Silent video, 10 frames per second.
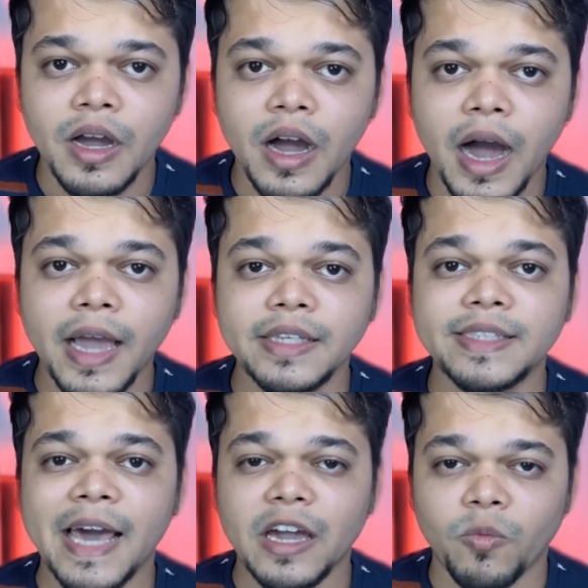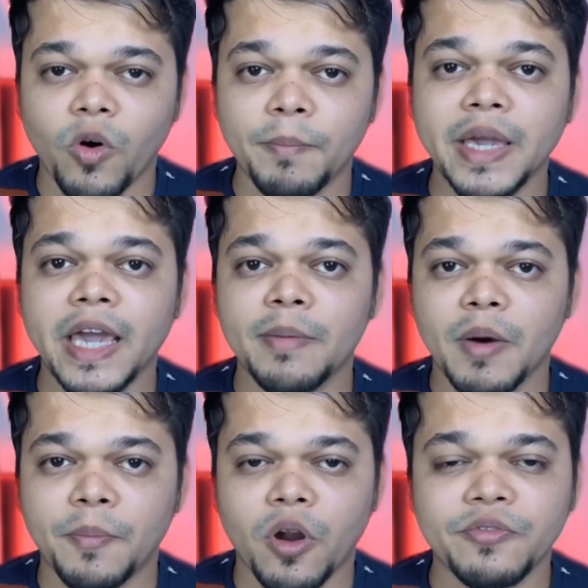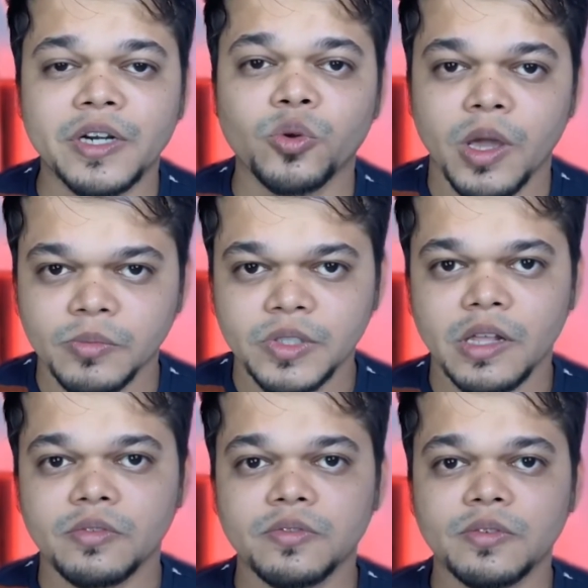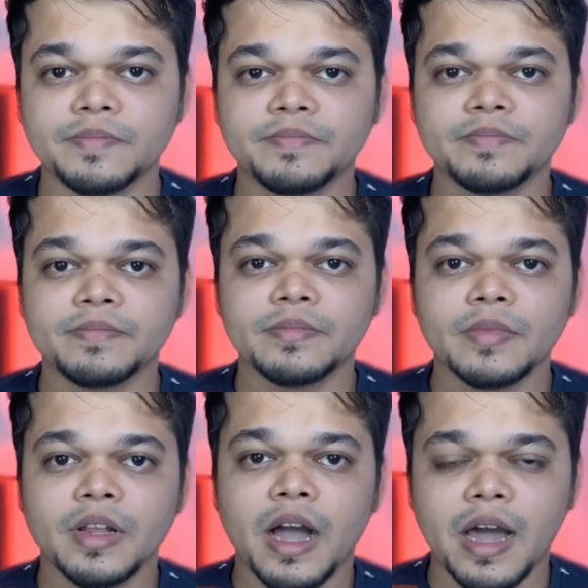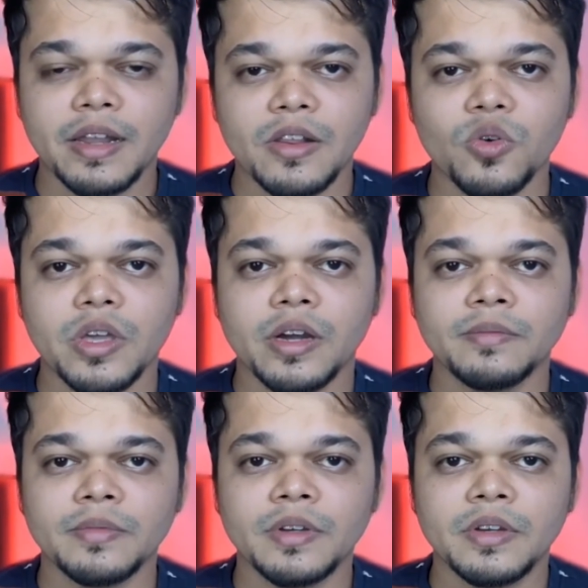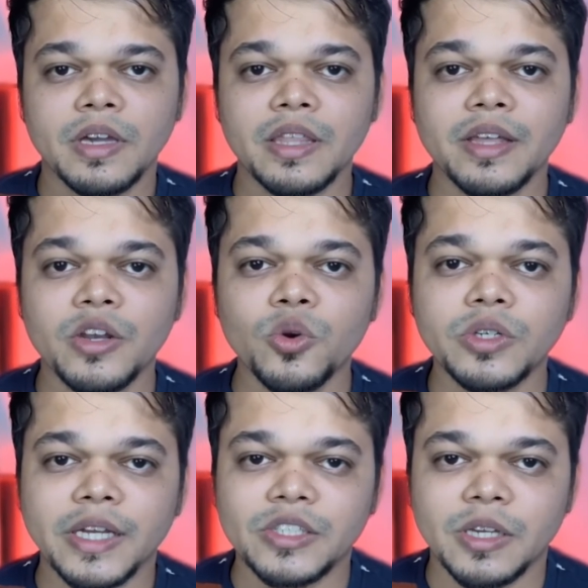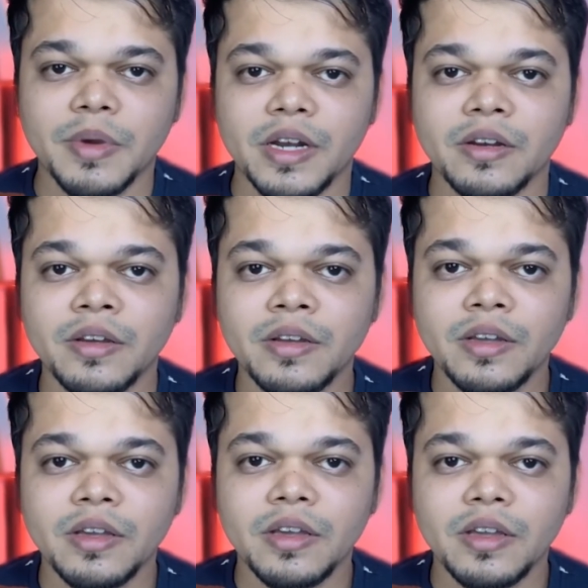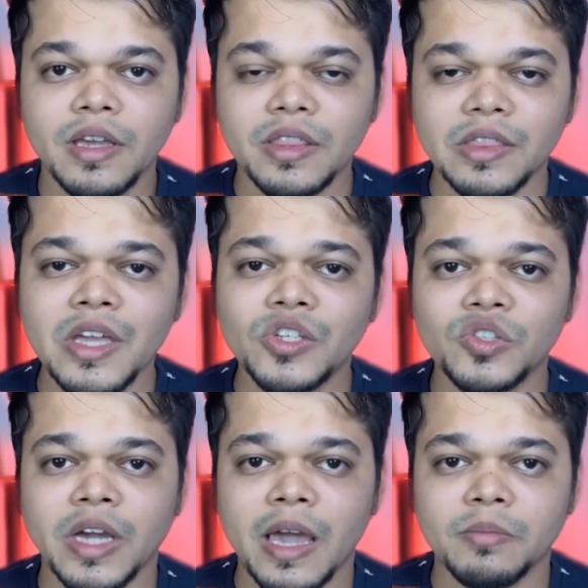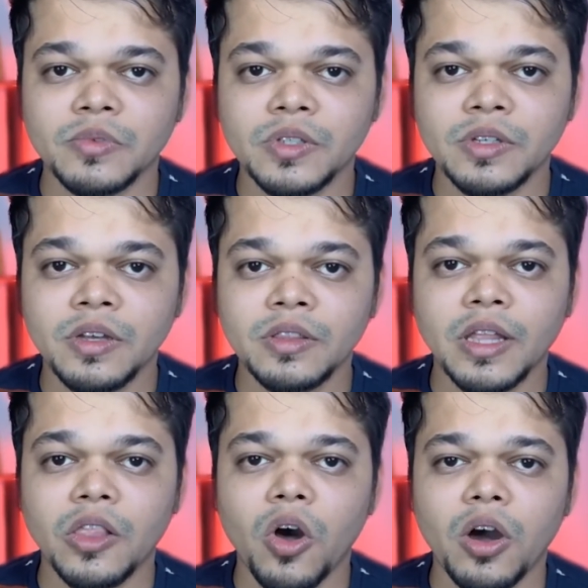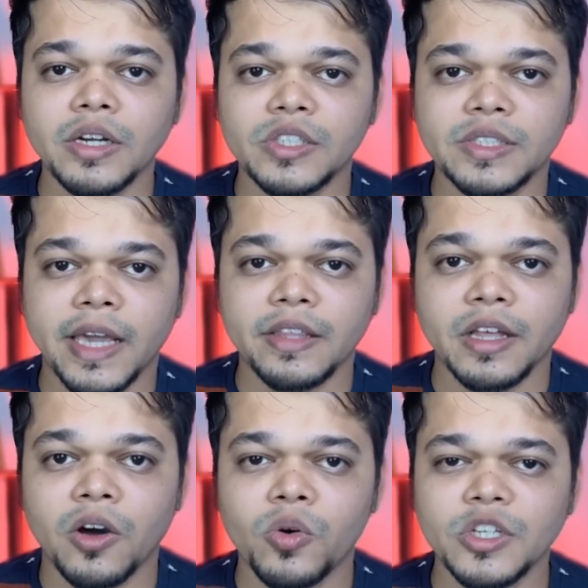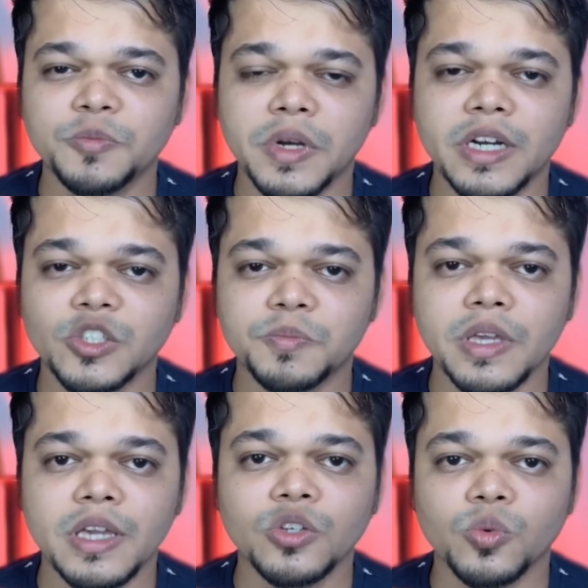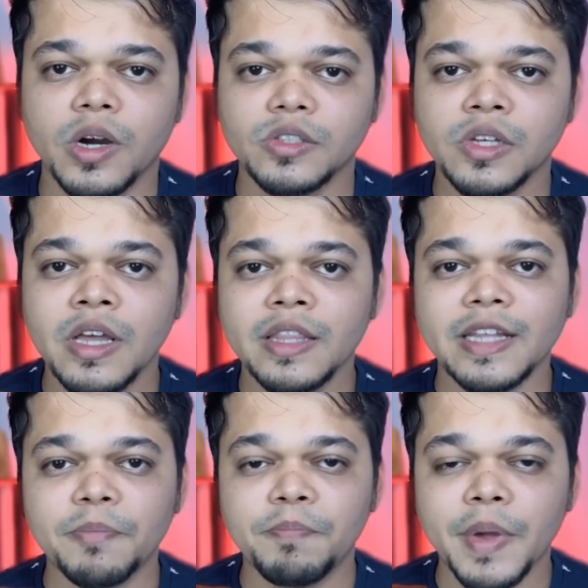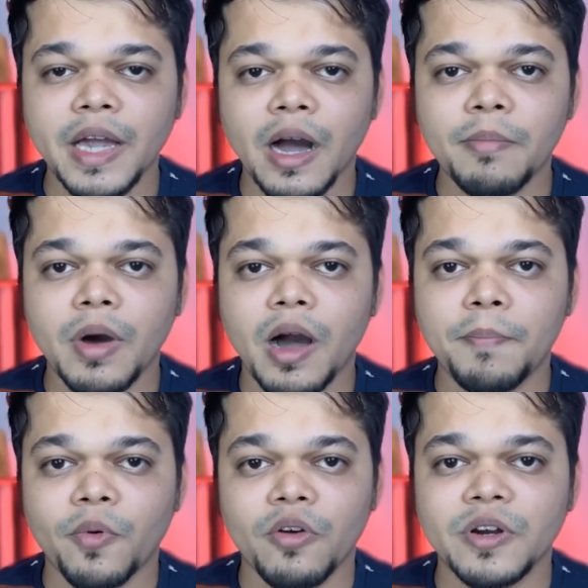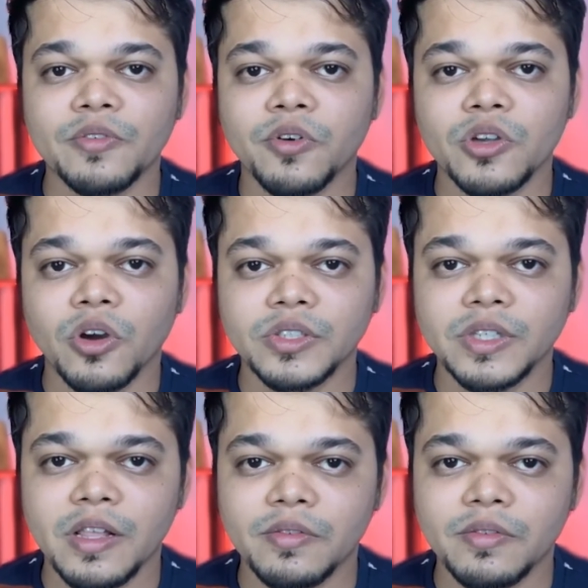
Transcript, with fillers: Isaac became a prophet to himself. Hallelujah. In the New Testament, in these times, the Lord is saying, the Holy Spirit is speaking to us that become a prophet for yourself.